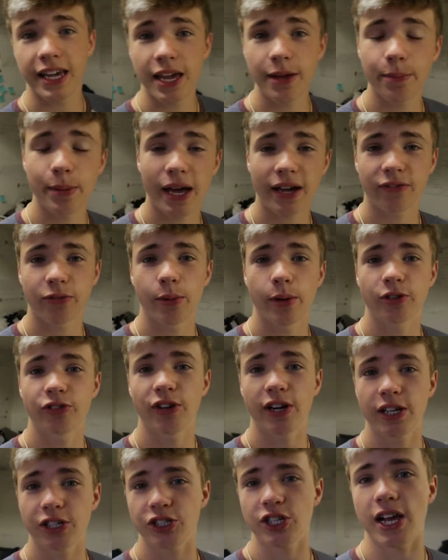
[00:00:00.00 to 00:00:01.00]
came back from my
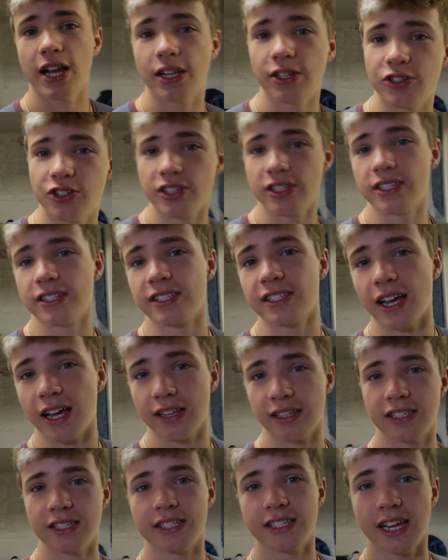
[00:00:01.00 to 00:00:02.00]
Grand Challenges in
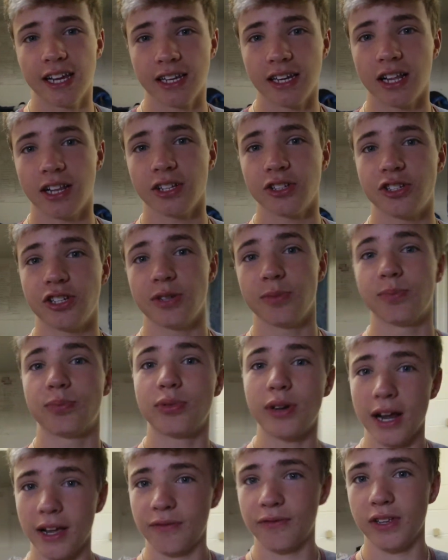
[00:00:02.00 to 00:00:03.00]
Science and Technology
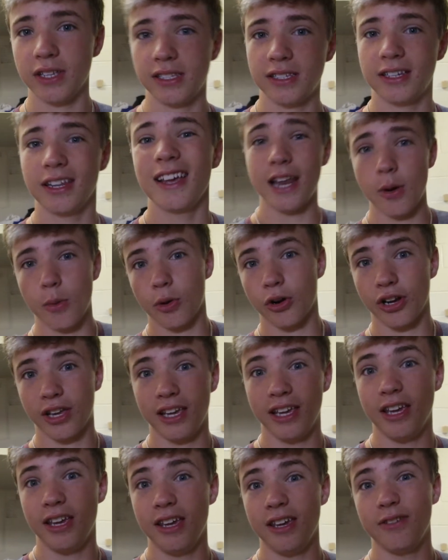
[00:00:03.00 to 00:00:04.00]
breakfast
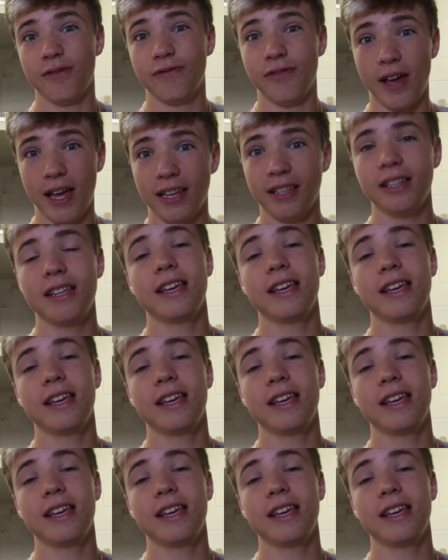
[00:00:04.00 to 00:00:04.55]
networking event,